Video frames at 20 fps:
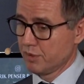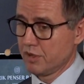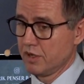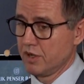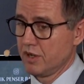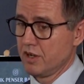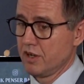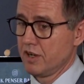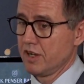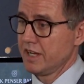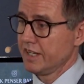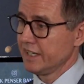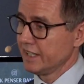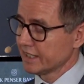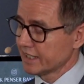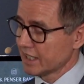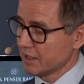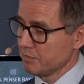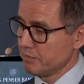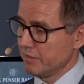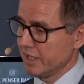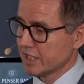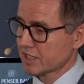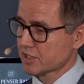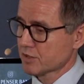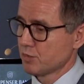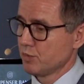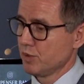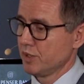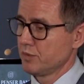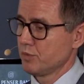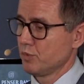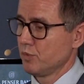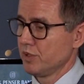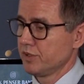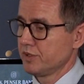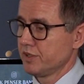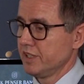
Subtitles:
and it can mix with what